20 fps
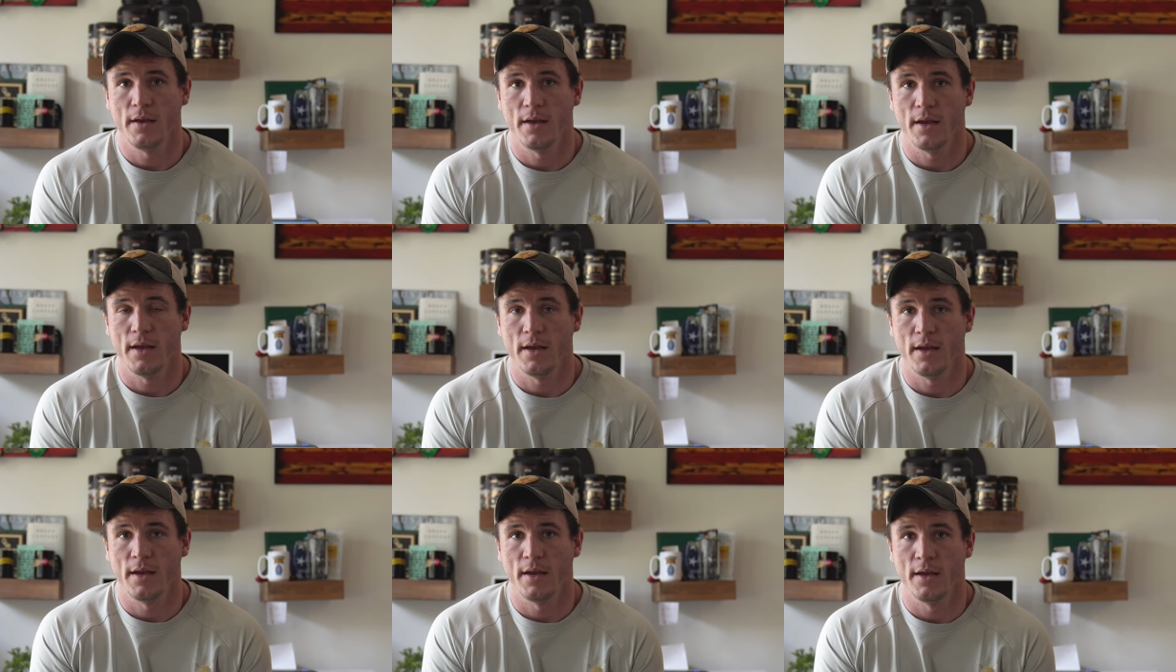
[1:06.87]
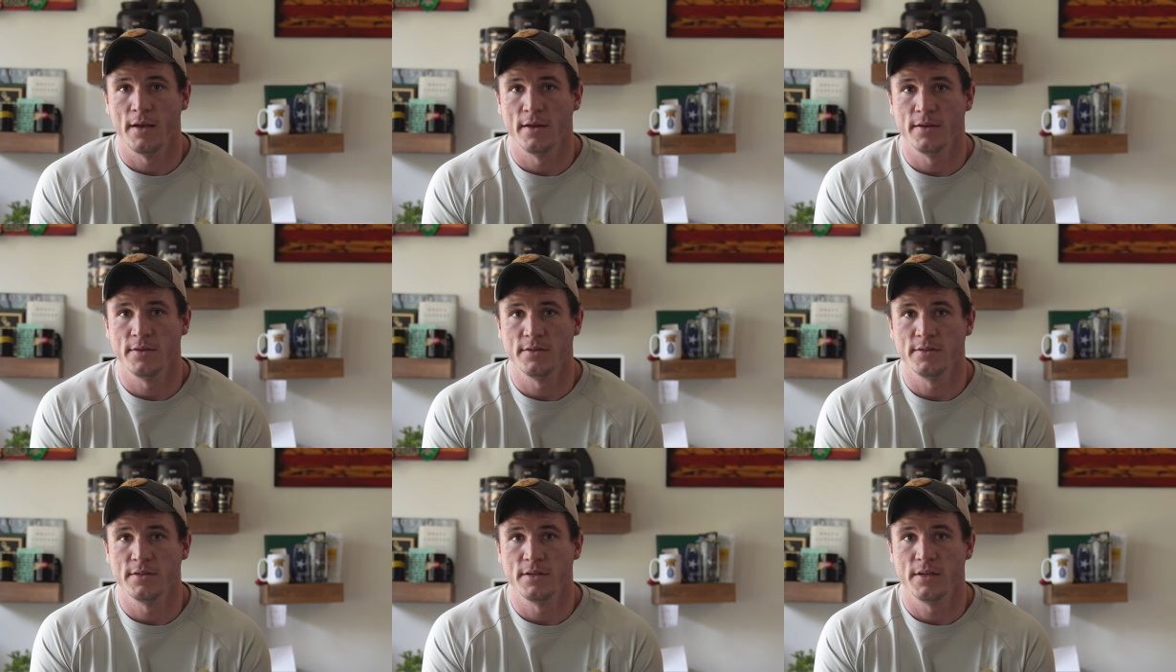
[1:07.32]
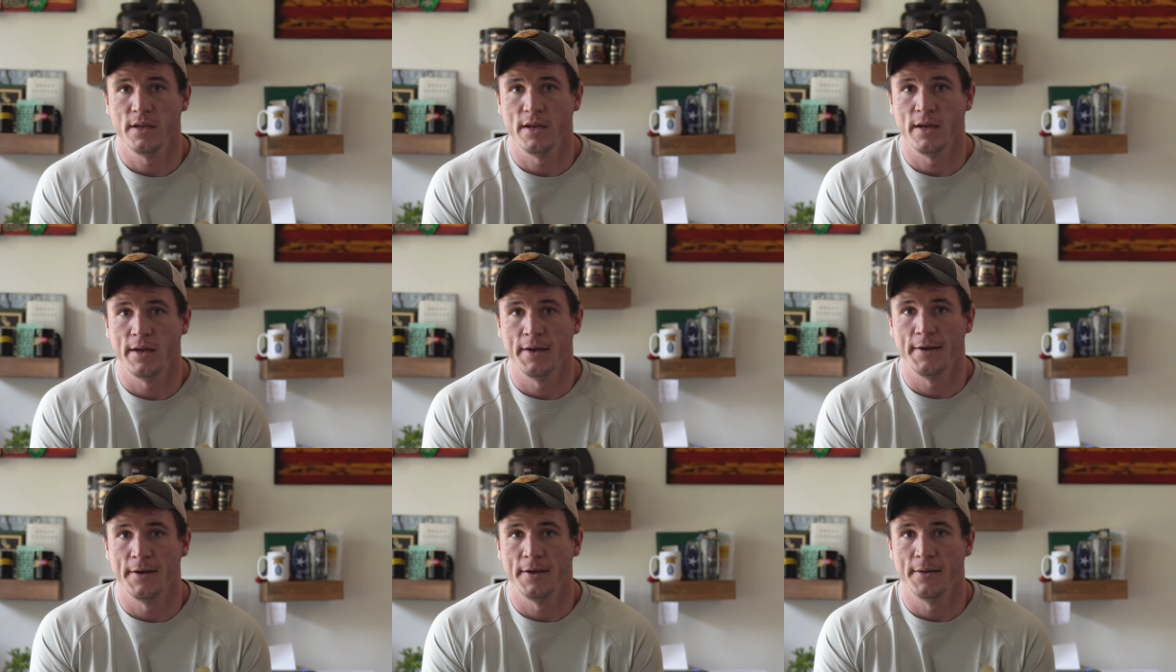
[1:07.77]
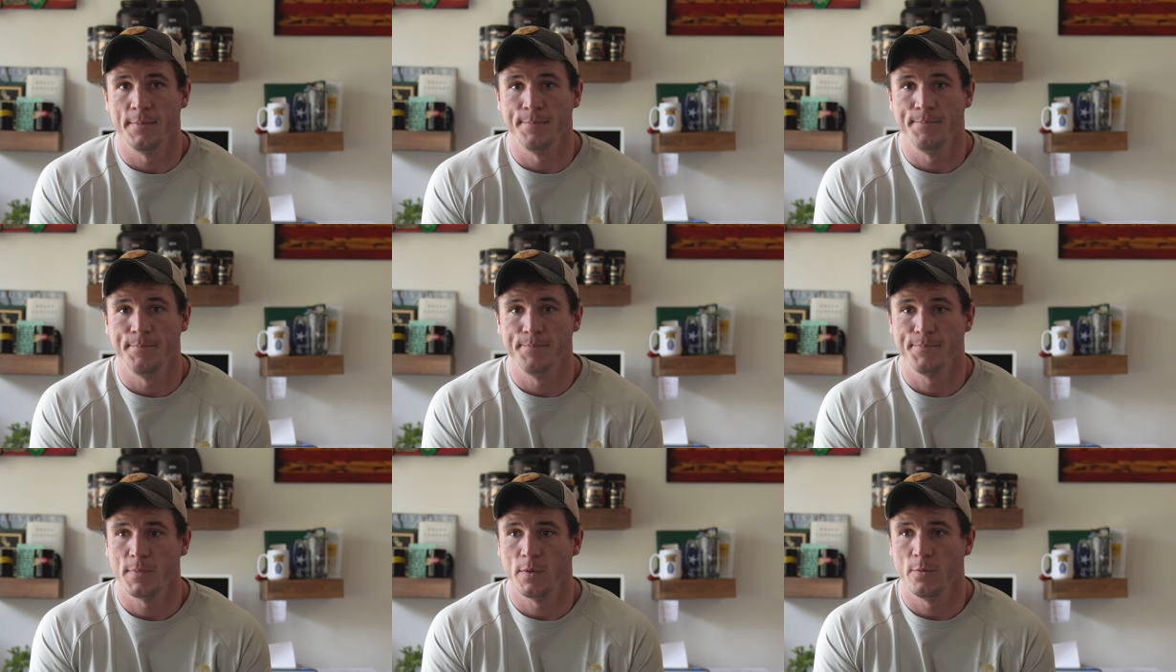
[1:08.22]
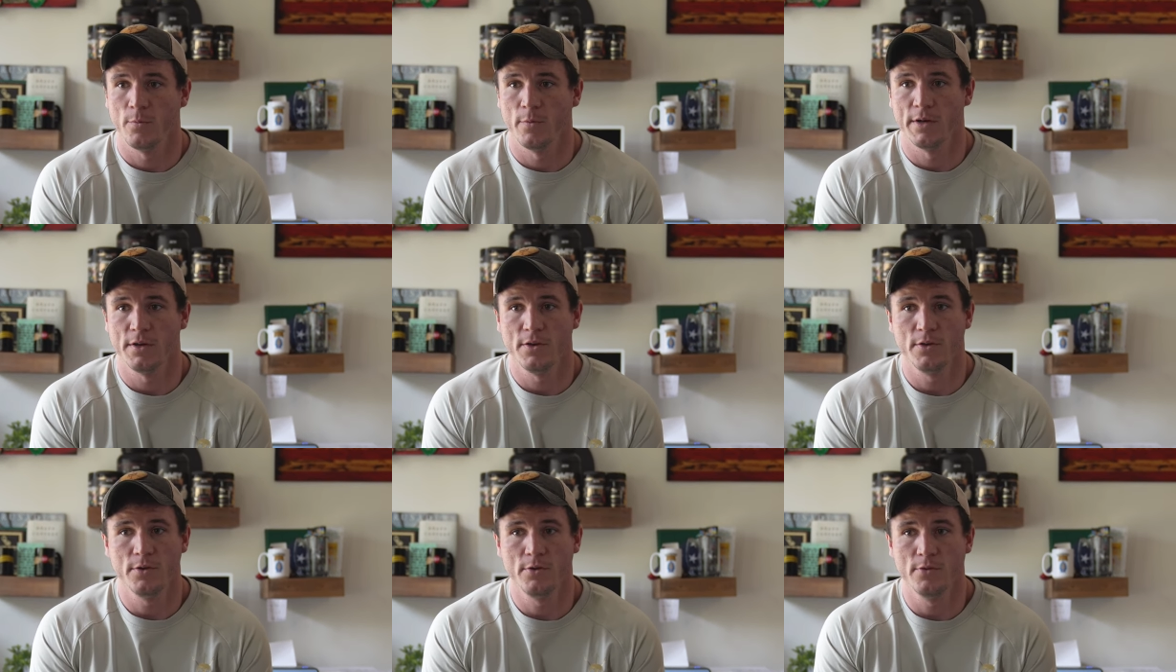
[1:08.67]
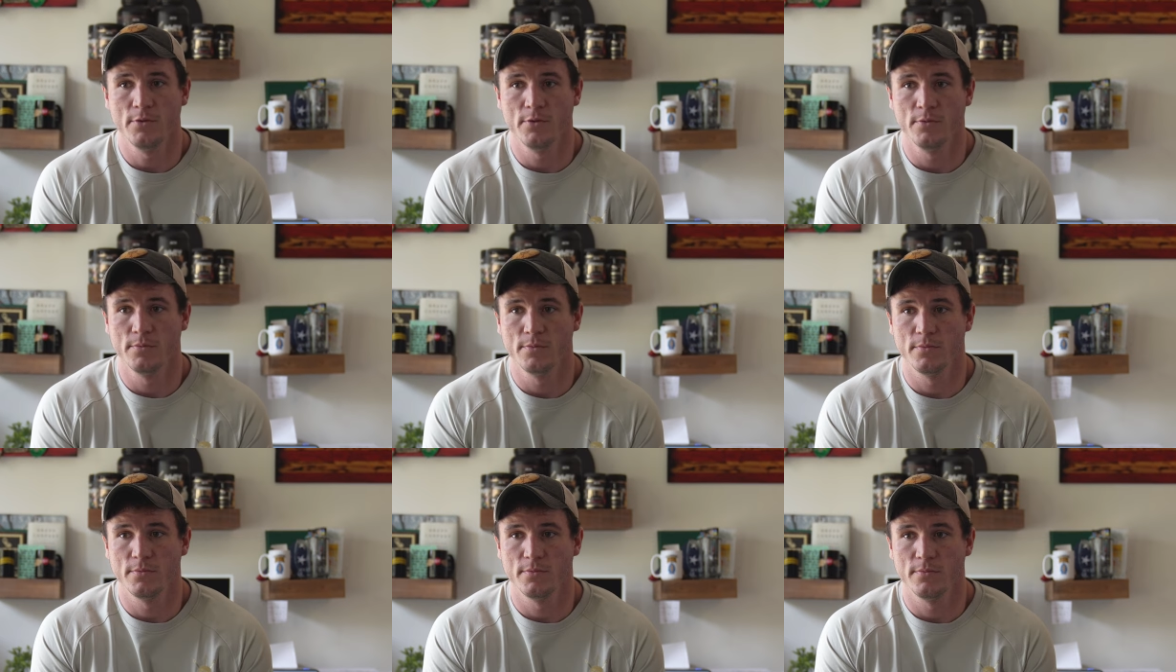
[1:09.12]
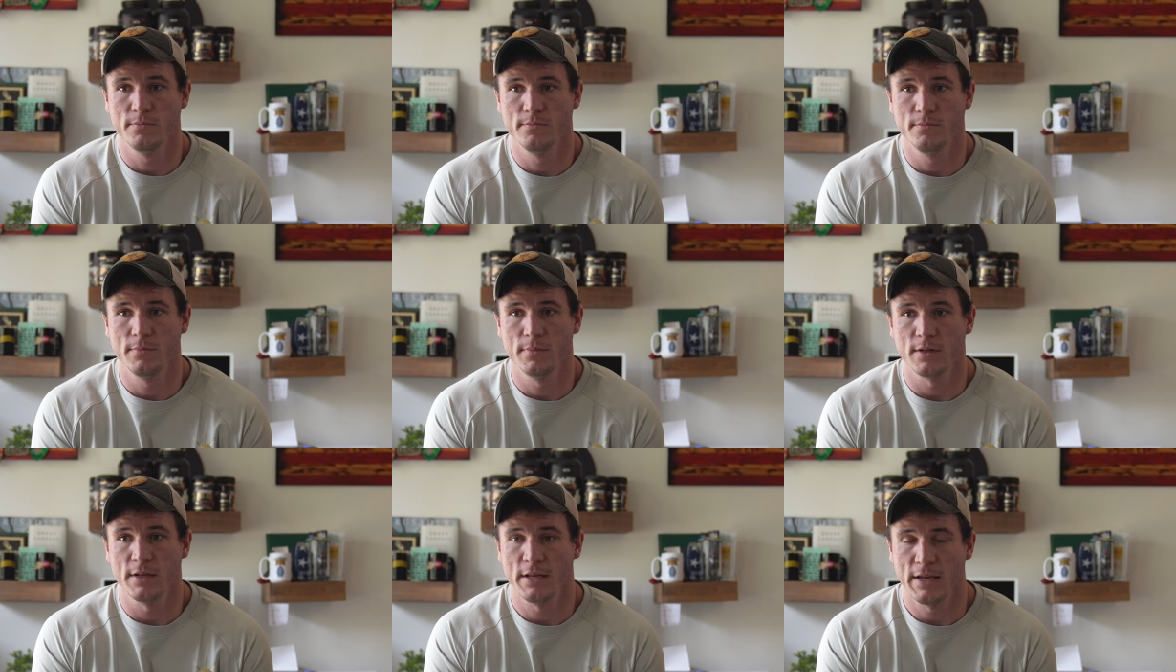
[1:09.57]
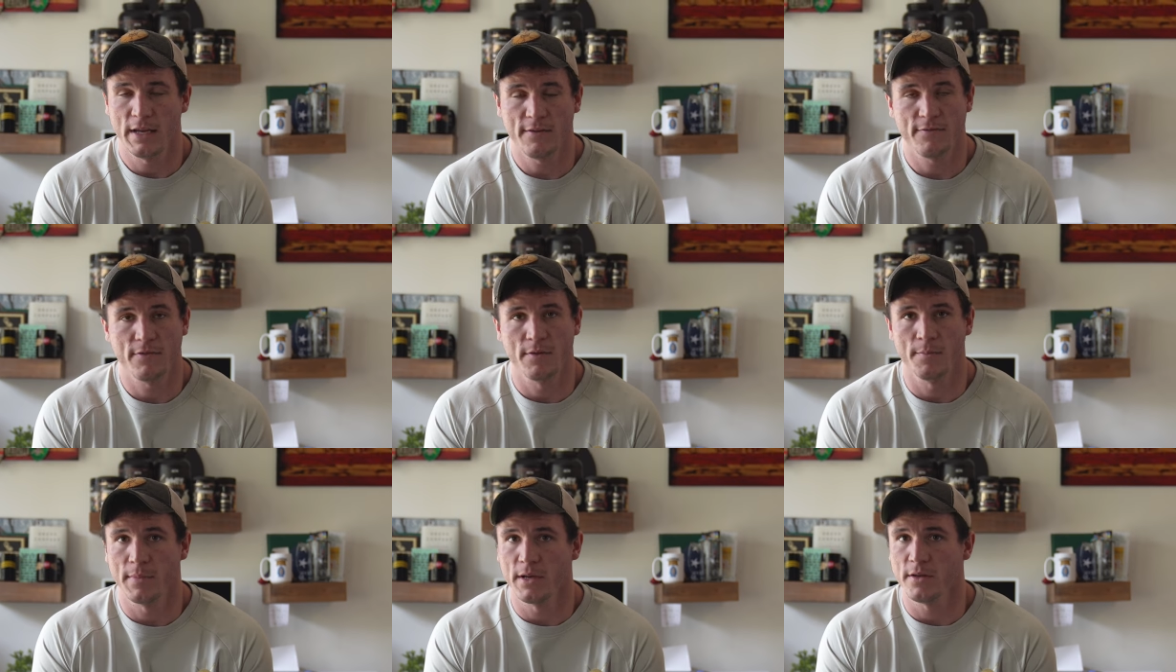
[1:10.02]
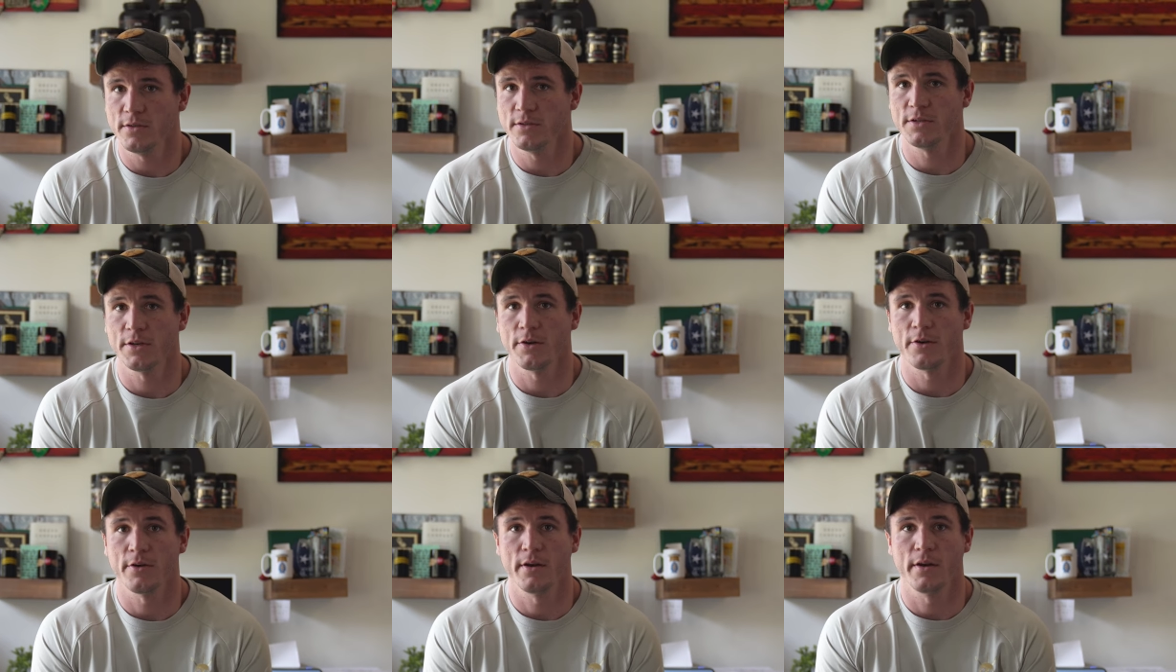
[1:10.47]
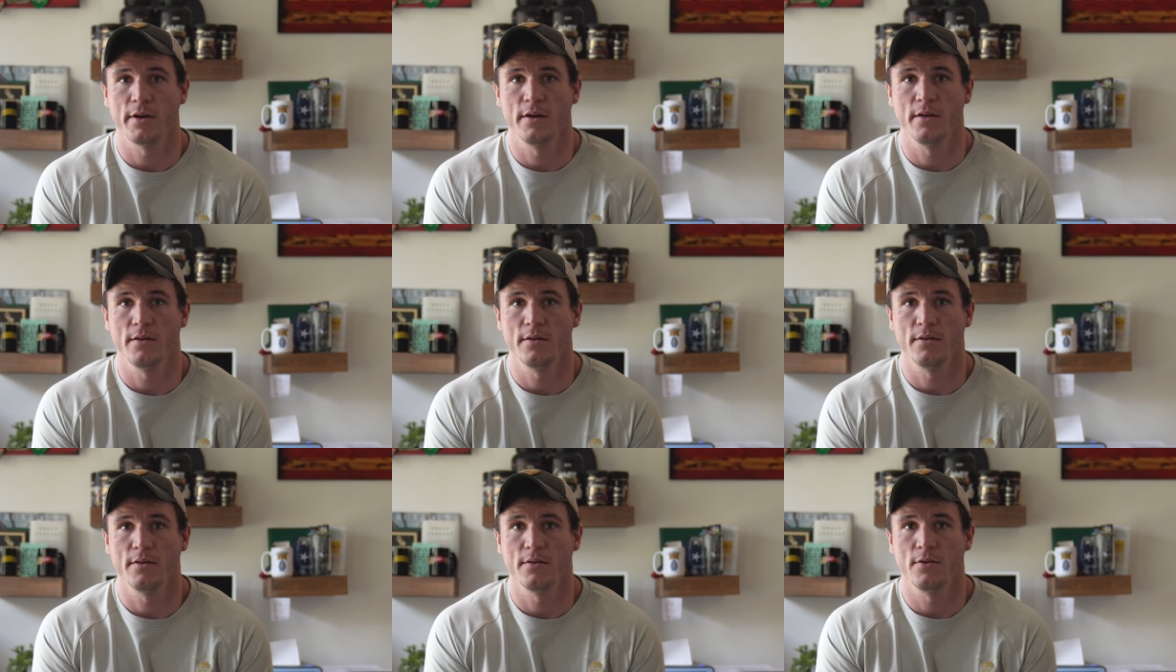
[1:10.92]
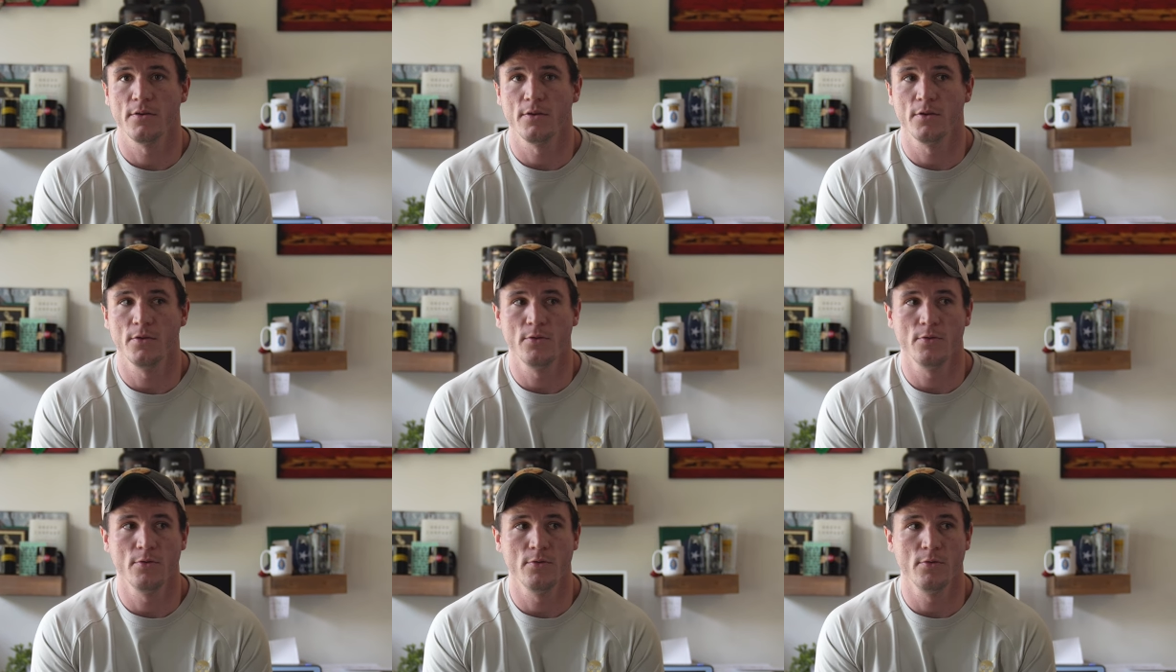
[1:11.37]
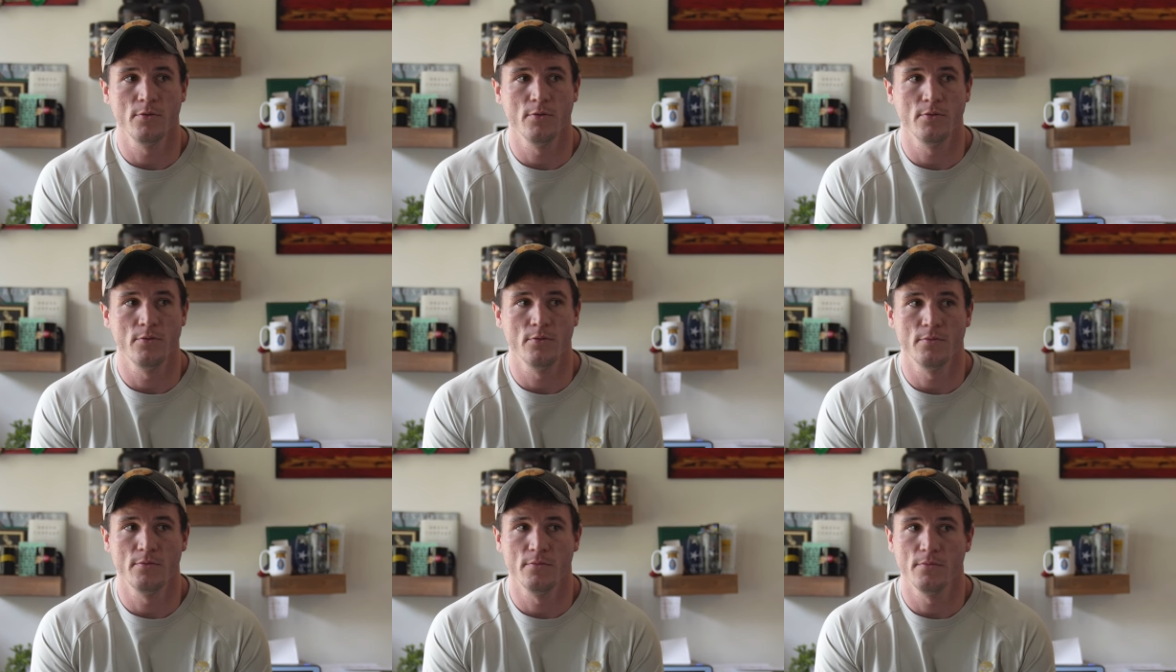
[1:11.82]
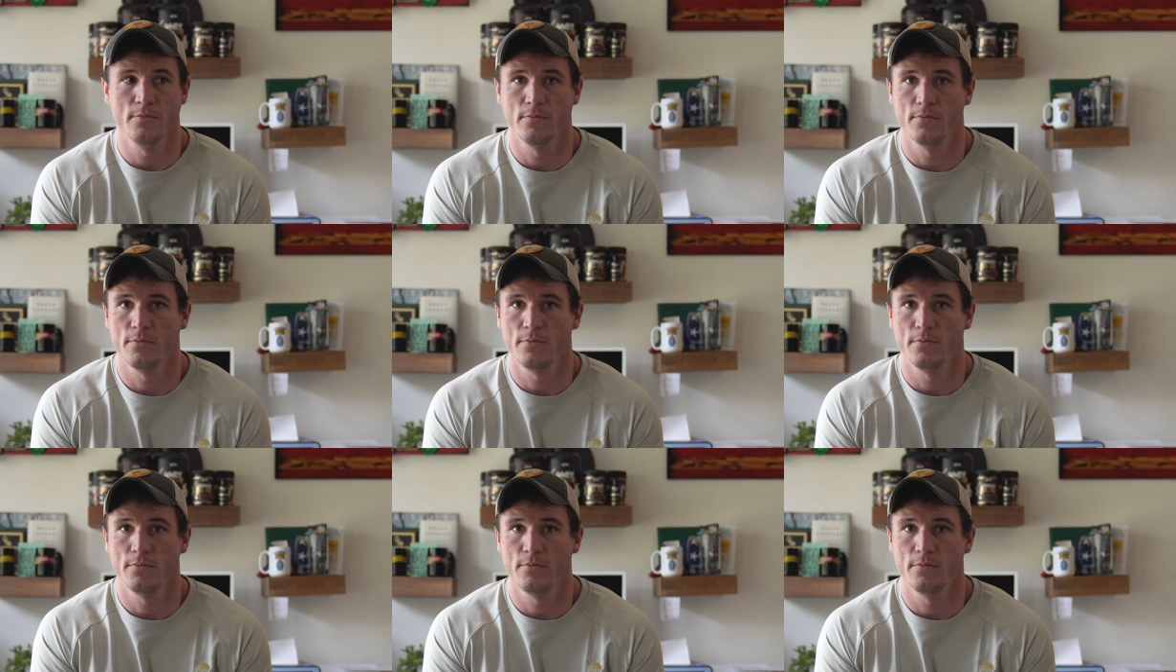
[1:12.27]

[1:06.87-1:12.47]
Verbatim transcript: and um, when you leave the military you